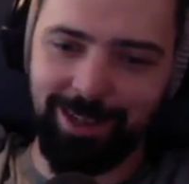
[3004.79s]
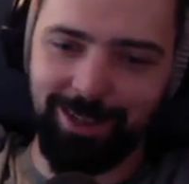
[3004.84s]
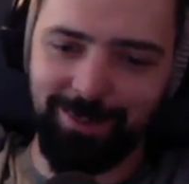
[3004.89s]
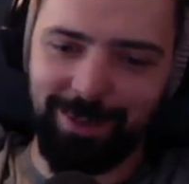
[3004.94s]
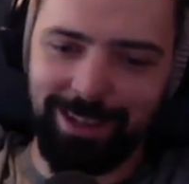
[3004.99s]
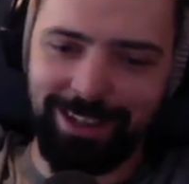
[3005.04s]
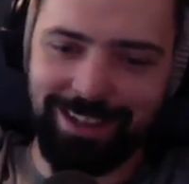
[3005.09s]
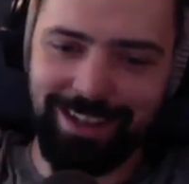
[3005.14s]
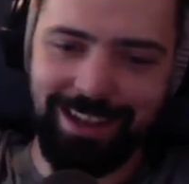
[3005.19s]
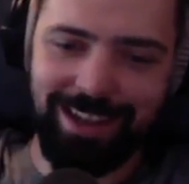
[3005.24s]
I
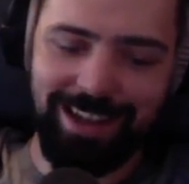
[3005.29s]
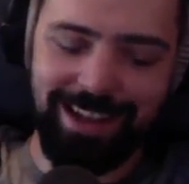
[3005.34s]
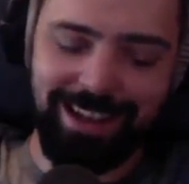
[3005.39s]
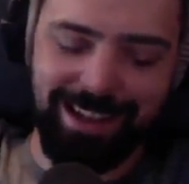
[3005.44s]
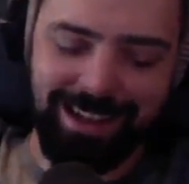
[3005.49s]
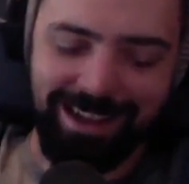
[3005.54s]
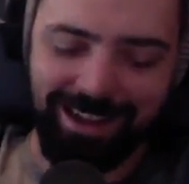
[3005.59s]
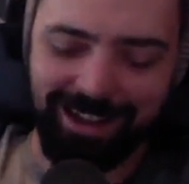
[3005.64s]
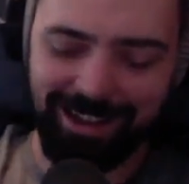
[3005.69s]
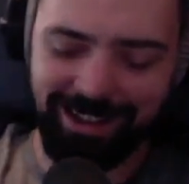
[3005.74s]
mean,
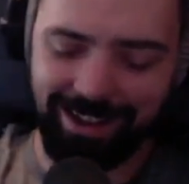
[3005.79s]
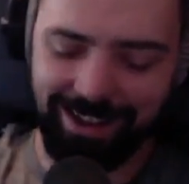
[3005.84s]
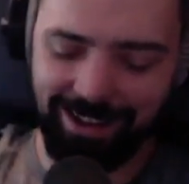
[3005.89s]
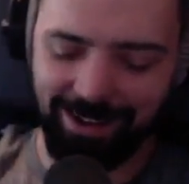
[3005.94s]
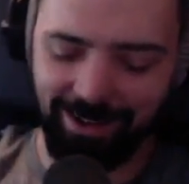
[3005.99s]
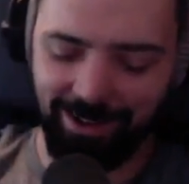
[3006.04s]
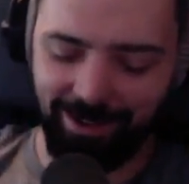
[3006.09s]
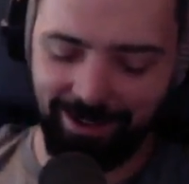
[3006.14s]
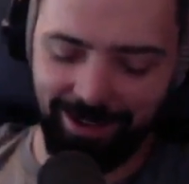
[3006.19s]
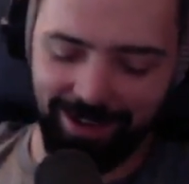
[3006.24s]
you can get
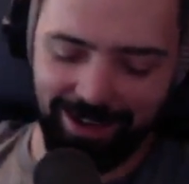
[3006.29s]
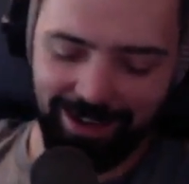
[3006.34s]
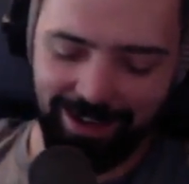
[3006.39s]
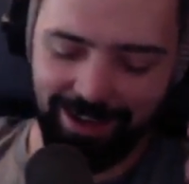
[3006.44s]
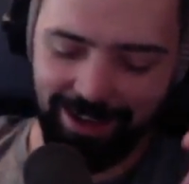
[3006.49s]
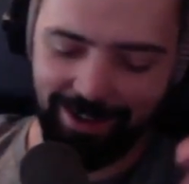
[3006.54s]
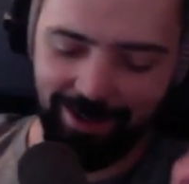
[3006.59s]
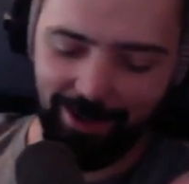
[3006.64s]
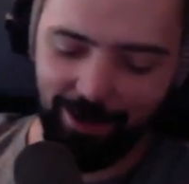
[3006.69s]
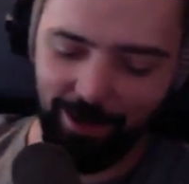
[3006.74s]

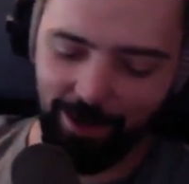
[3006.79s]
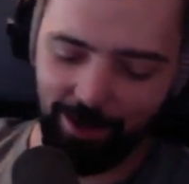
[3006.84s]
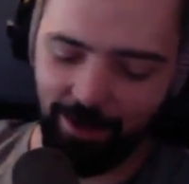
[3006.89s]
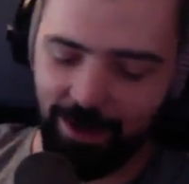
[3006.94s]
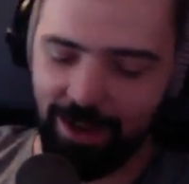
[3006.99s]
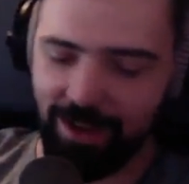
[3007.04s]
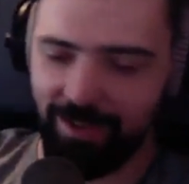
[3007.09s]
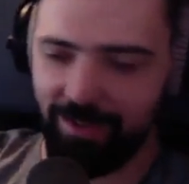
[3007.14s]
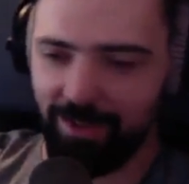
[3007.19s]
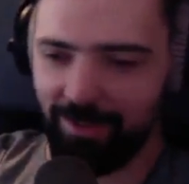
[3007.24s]
all
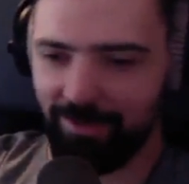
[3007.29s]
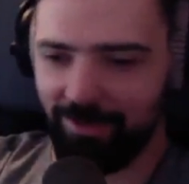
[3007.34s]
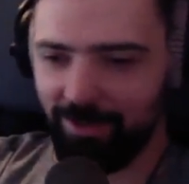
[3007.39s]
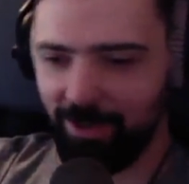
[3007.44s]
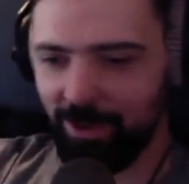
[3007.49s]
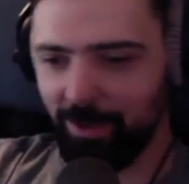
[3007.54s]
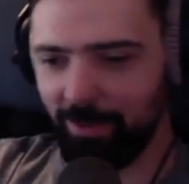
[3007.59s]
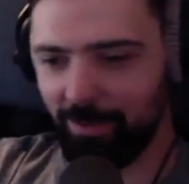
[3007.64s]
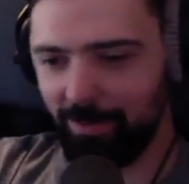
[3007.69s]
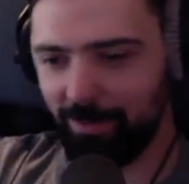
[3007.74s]
three of them
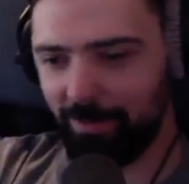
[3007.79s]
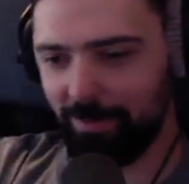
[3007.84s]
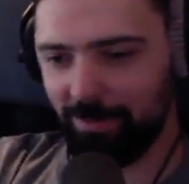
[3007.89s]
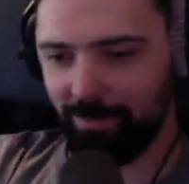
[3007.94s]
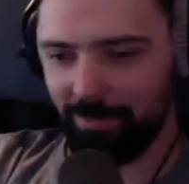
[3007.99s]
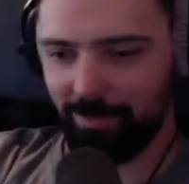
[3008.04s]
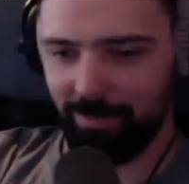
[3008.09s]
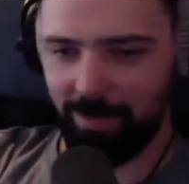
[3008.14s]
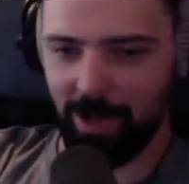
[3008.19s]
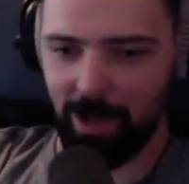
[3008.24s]
for
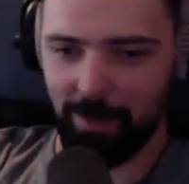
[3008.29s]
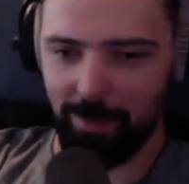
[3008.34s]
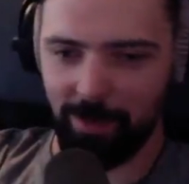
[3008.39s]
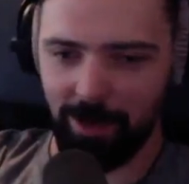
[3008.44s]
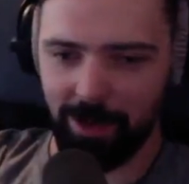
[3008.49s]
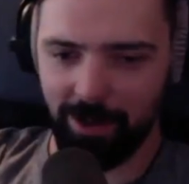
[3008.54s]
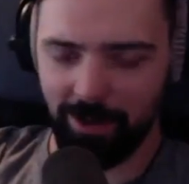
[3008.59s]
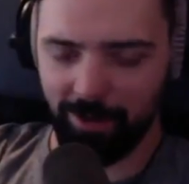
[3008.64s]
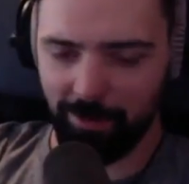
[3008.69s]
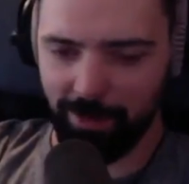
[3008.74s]
a couple
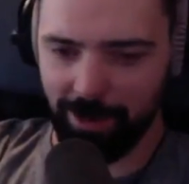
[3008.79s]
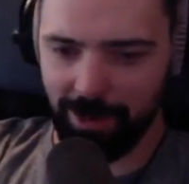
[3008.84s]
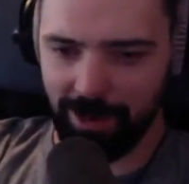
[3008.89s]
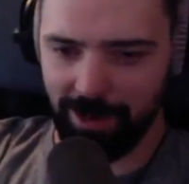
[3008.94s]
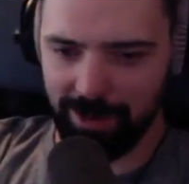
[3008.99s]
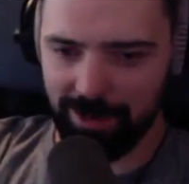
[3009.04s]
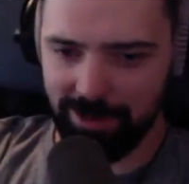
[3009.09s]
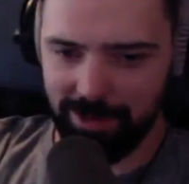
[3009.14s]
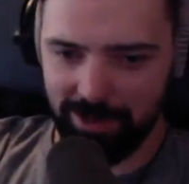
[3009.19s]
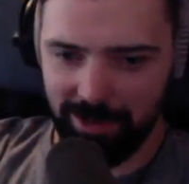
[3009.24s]

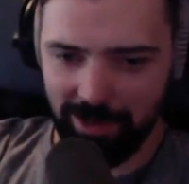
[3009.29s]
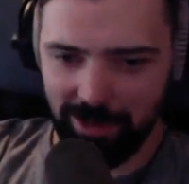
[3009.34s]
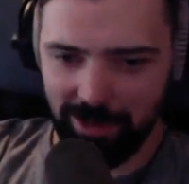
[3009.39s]
$100.